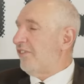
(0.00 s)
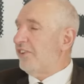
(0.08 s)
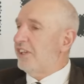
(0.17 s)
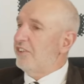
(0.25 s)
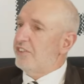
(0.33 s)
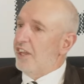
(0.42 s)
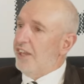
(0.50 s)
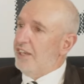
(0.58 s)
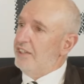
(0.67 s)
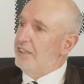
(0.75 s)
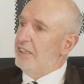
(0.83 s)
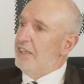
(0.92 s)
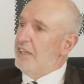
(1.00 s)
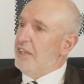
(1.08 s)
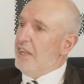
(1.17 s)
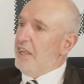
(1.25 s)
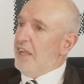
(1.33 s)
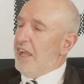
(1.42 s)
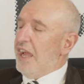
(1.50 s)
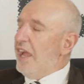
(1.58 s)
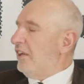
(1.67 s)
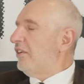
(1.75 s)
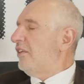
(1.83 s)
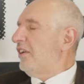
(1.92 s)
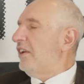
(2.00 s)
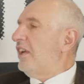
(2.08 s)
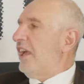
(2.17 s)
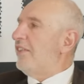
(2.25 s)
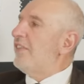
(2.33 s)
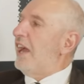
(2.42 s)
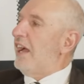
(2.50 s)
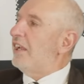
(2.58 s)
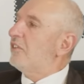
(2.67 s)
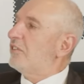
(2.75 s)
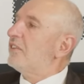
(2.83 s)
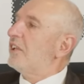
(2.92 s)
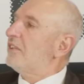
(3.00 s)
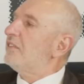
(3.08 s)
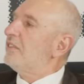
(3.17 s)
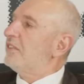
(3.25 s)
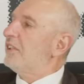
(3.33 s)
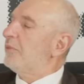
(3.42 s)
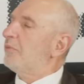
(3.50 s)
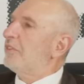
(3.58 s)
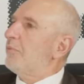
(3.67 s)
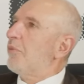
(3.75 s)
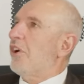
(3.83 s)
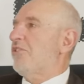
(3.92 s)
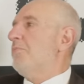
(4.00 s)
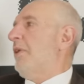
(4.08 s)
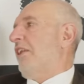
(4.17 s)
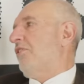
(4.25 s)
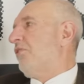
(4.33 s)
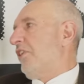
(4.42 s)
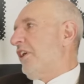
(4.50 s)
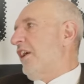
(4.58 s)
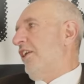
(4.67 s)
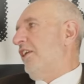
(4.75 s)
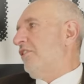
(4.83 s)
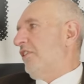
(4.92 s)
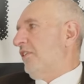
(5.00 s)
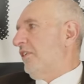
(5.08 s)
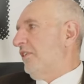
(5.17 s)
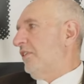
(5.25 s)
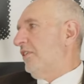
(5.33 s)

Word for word: Africa is going, and the prospects for the coalition.